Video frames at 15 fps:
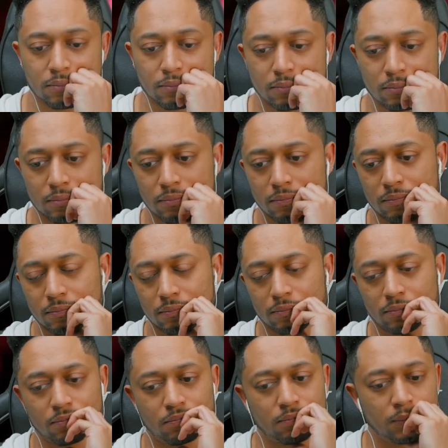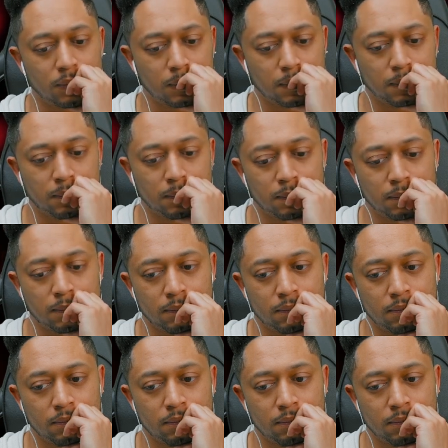(no one is talking)